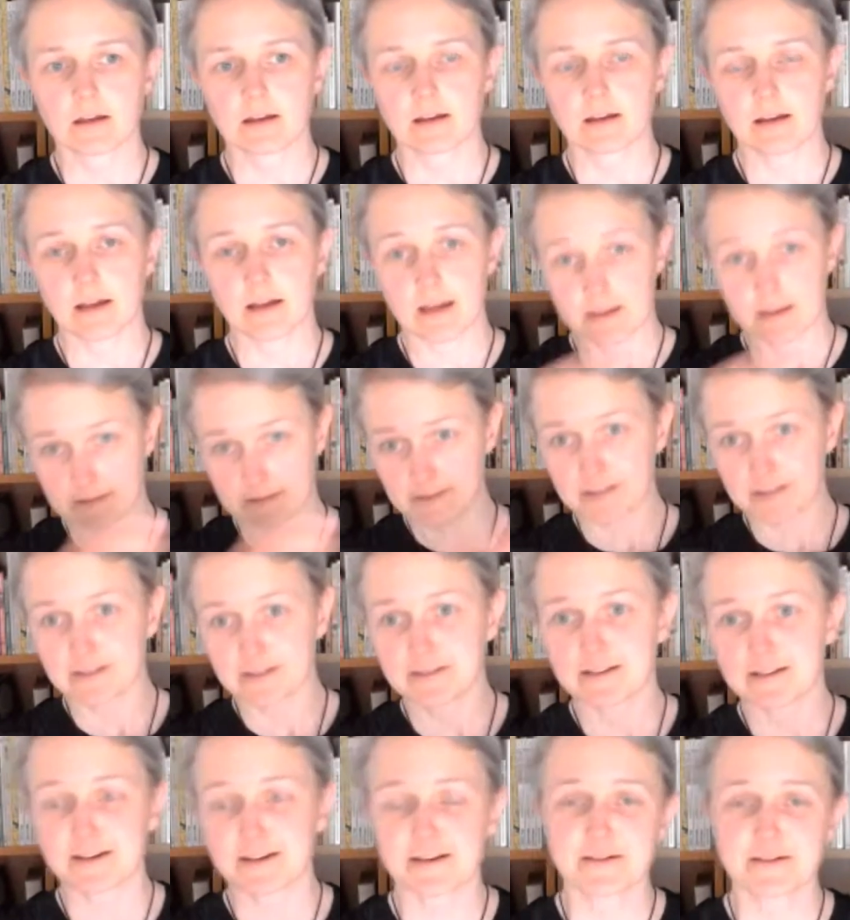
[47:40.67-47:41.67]
And
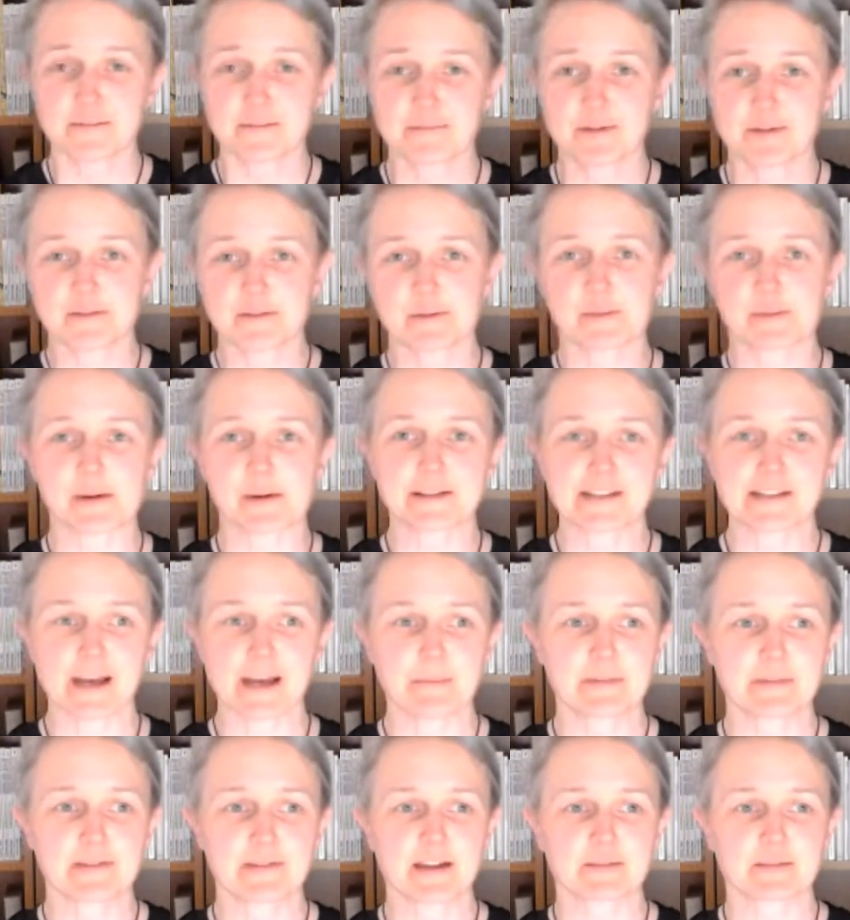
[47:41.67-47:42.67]
we were quite happy
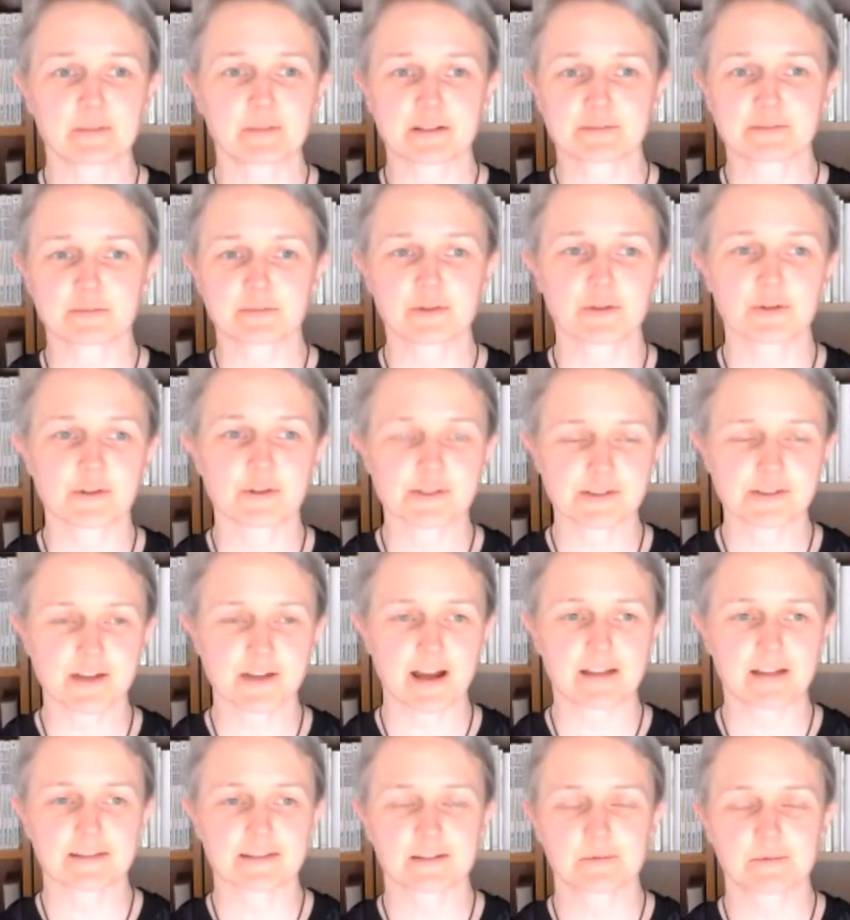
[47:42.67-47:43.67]
then, but we also had
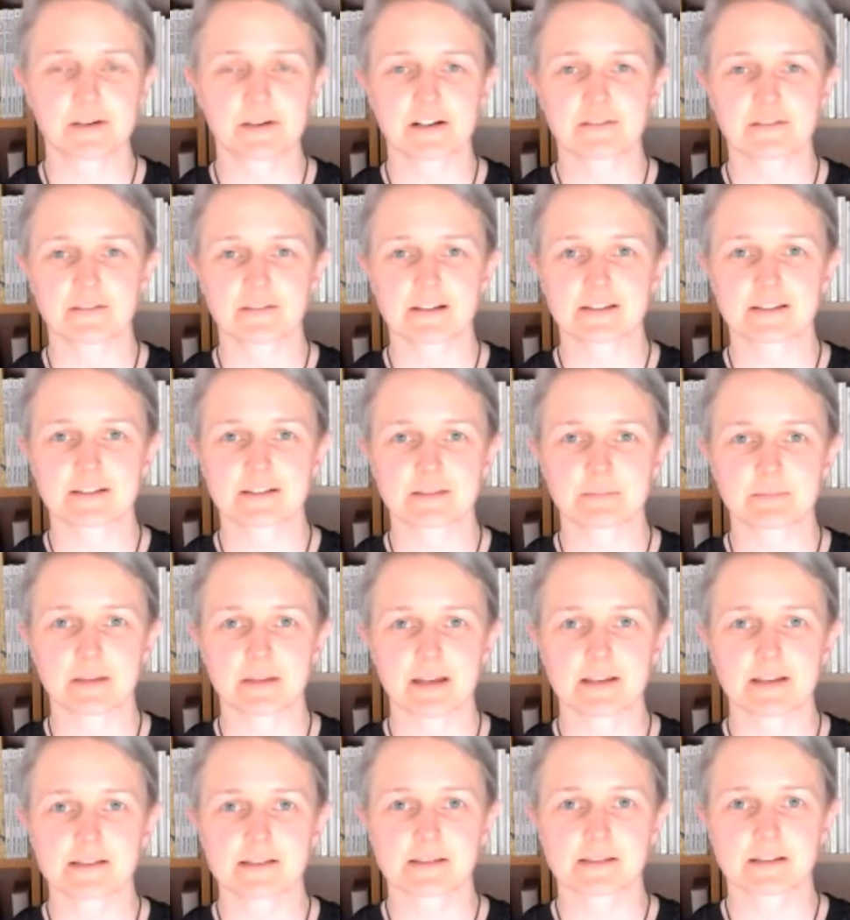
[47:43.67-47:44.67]
the query filter in
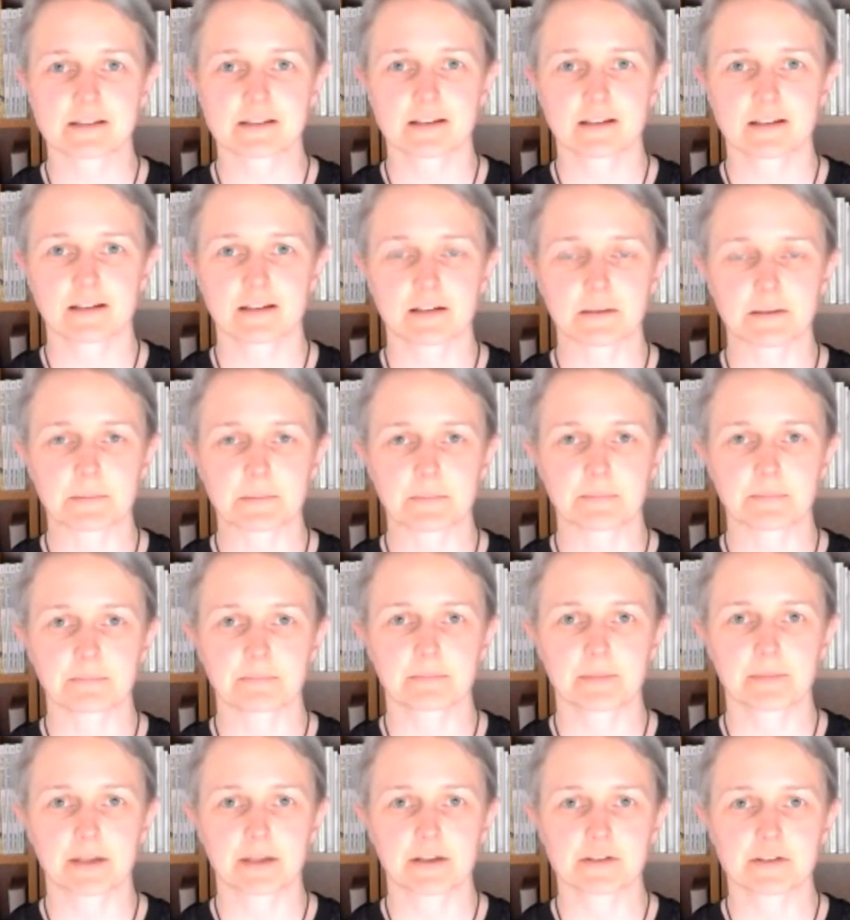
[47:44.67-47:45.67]
place,
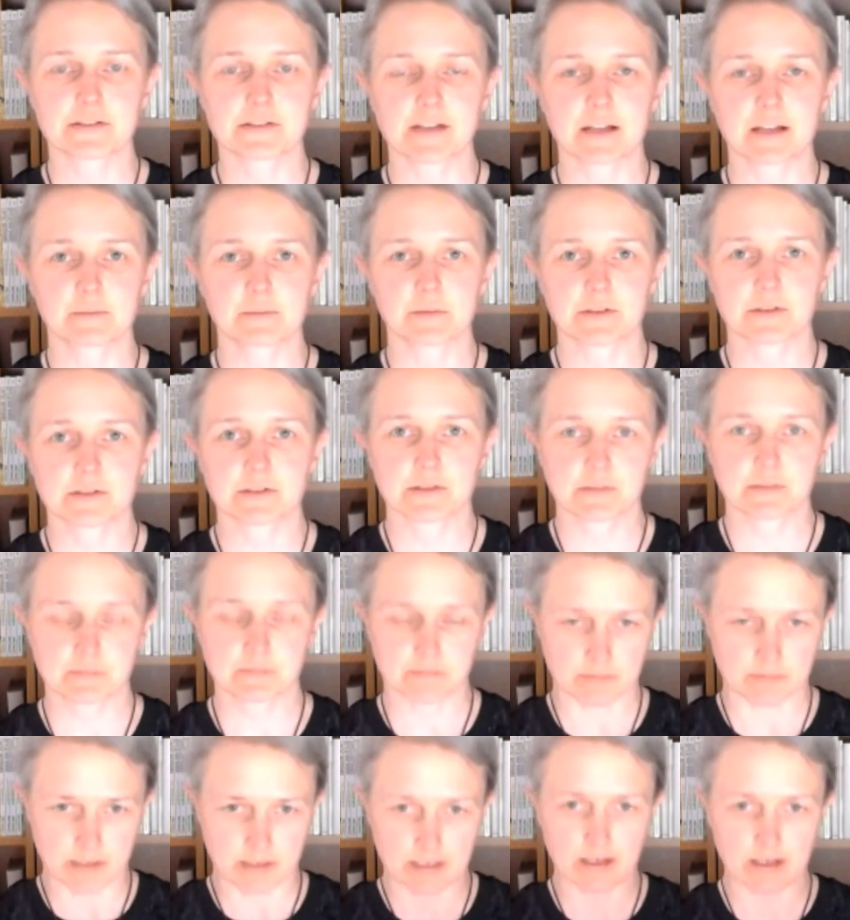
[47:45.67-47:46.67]
because that was
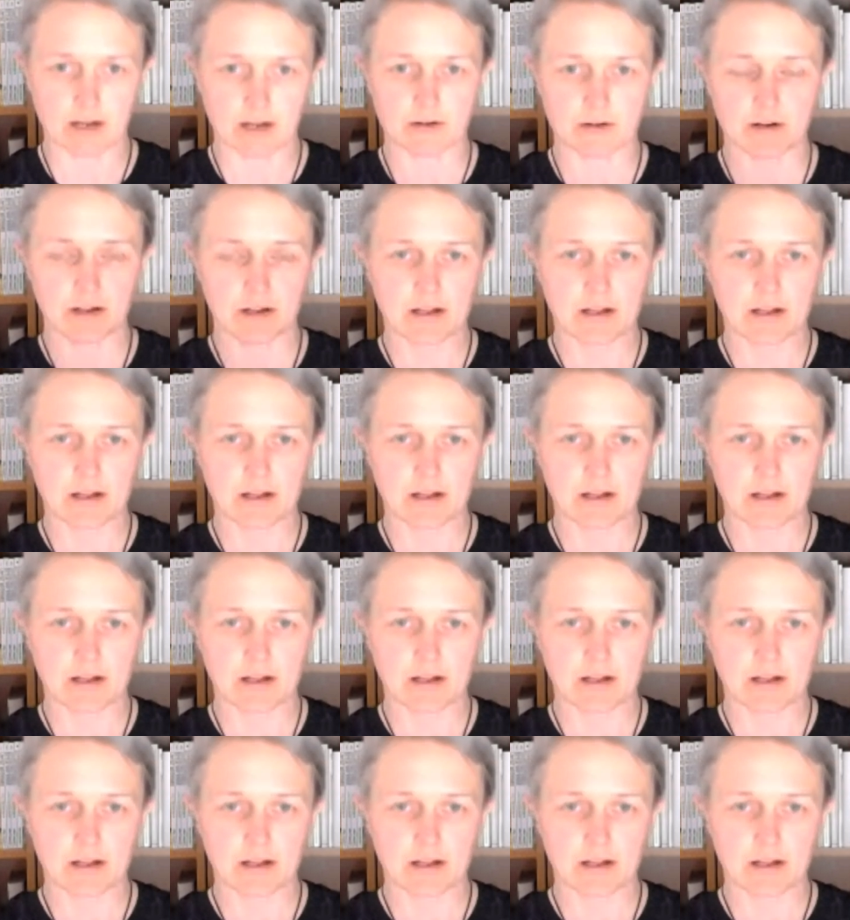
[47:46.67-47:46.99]
really our